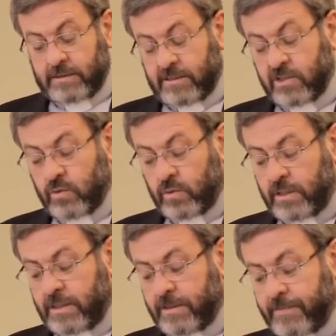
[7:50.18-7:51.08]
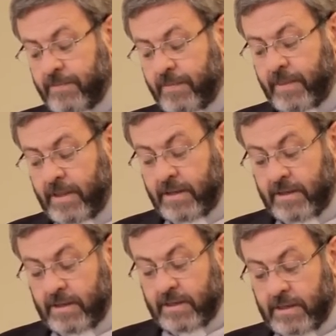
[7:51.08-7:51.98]
school.
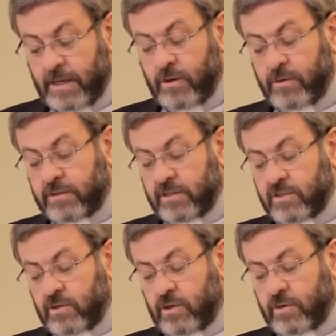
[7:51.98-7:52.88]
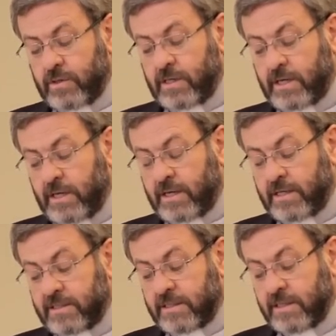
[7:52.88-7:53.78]
Now it is known
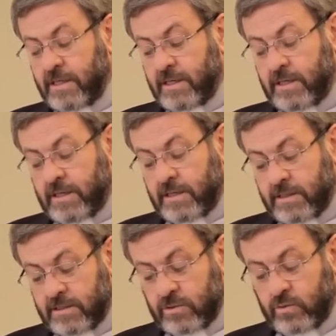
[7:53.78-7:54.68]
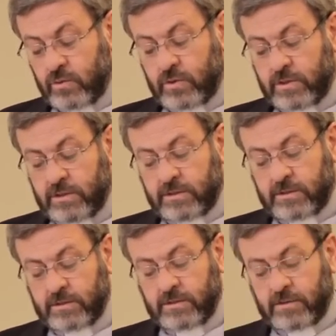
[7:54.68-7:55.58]
as School
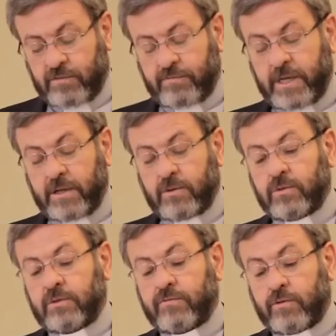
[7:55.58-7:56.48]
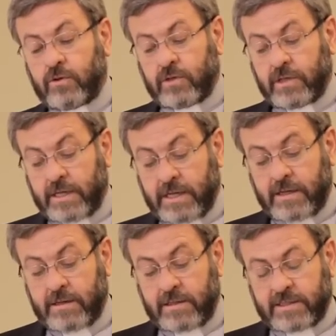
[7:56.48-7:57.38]
of Beirut for
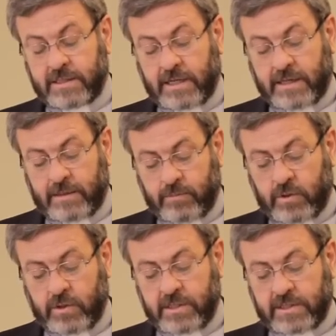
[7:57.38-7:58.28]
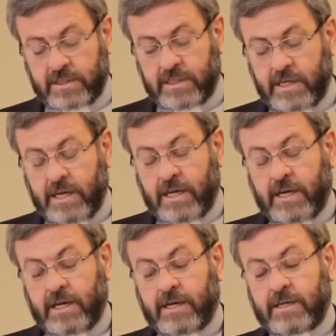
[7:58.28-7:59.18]
girls and boys,
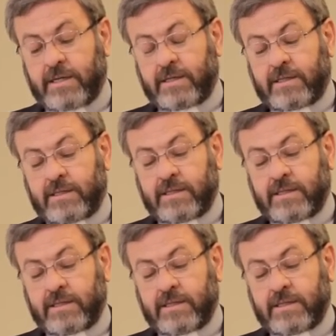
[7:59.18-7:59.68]
and